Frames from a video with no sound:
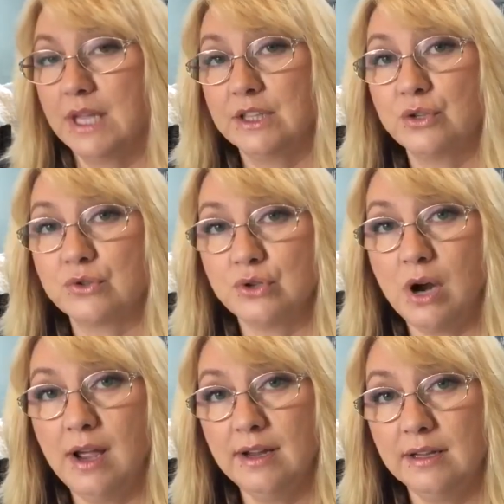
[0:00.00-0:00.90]
little
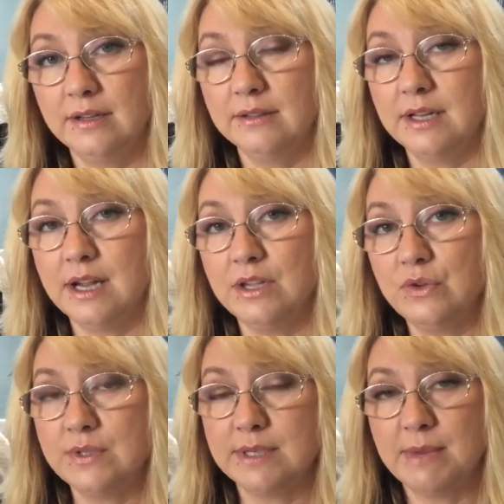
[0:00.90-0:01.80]
truck that I
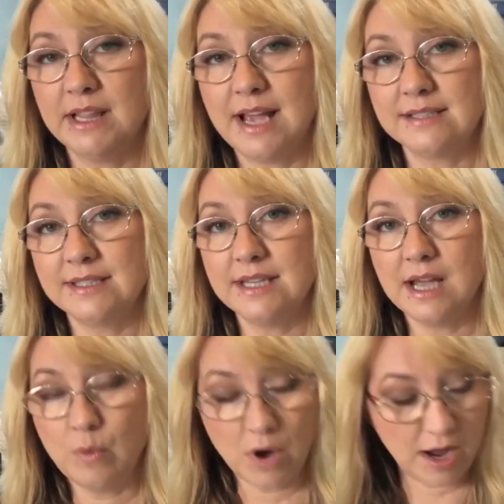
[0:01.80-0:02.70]
used in my last
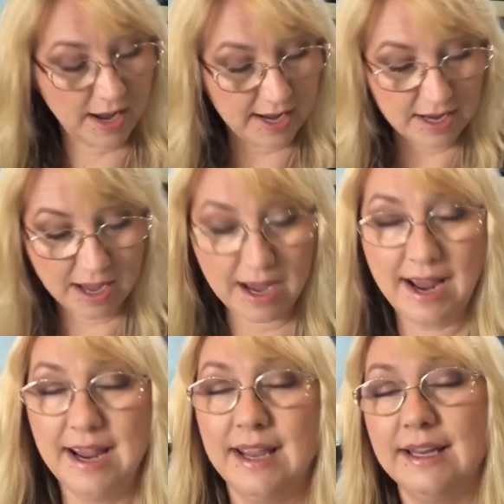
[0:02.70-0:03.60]
DIY.
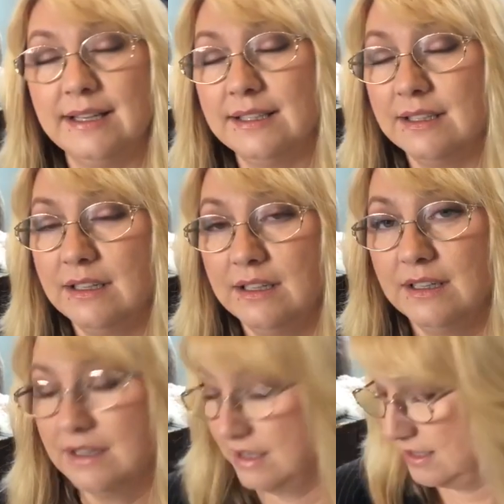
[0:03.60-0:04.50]
I
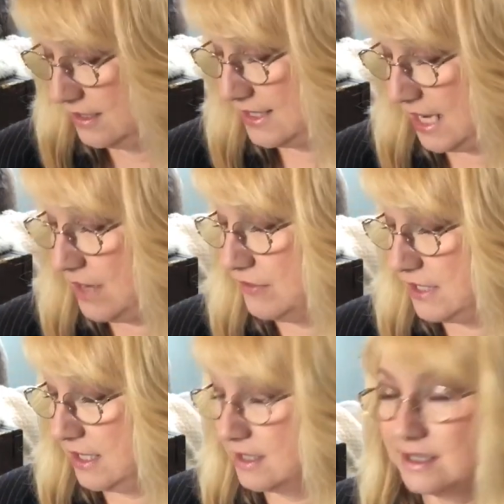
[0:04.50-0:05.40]
saved
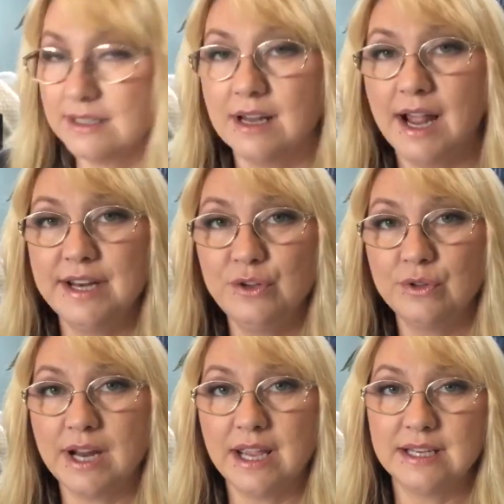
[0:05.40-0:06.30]
it I knew
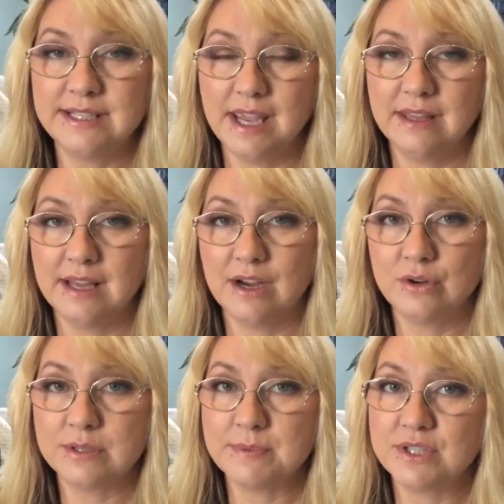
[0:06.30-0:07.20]
that I could take that
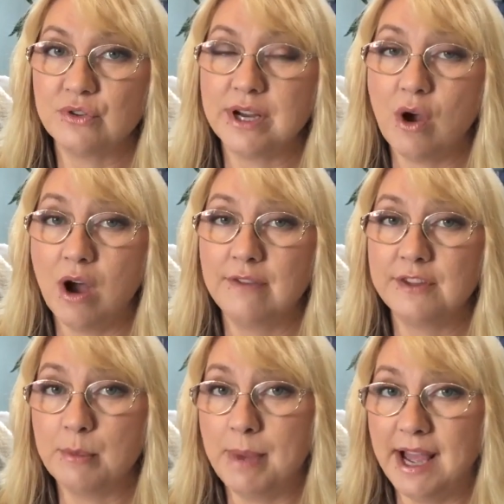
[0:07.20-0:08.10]
Christmas tree off
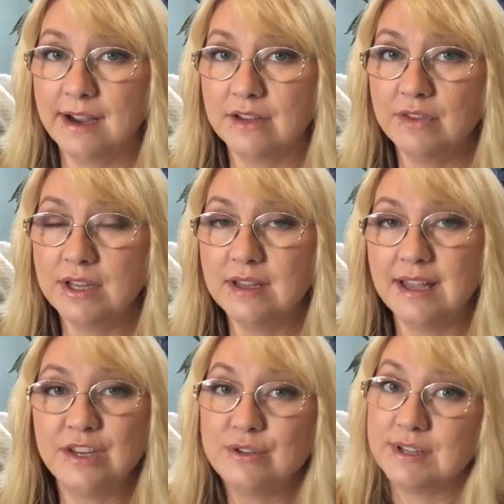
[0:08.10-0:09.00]
of the back of it
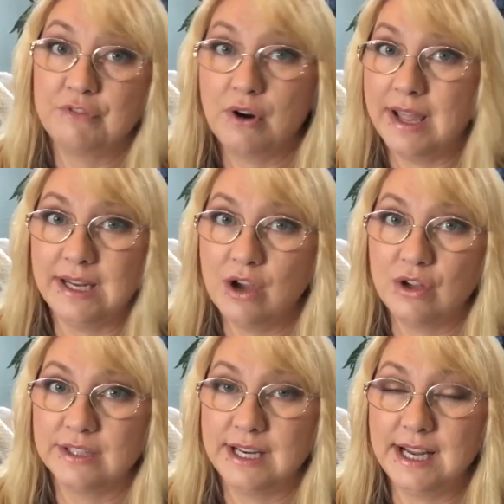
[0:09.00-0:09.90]
and use it for any
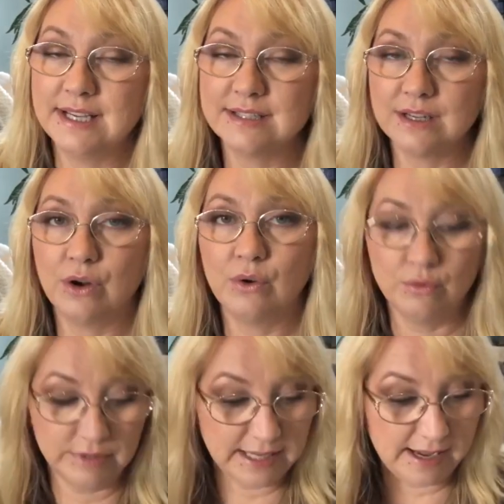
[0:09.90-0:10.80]
holiday. So
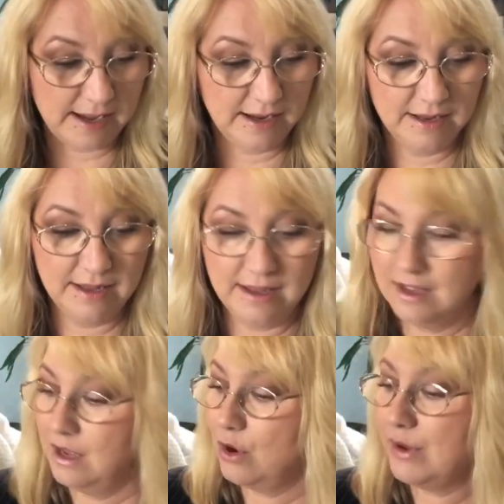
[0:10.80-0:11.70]
yeah.
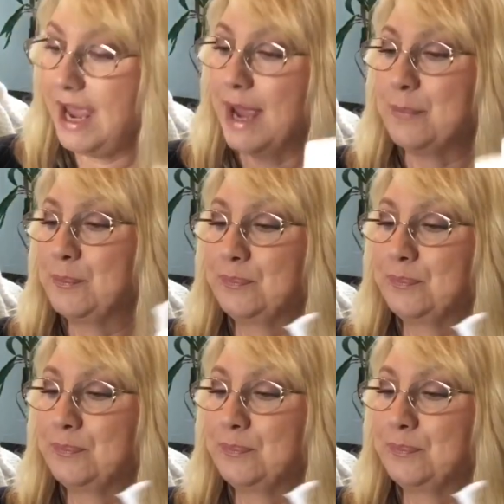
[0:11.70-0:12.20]
Okay,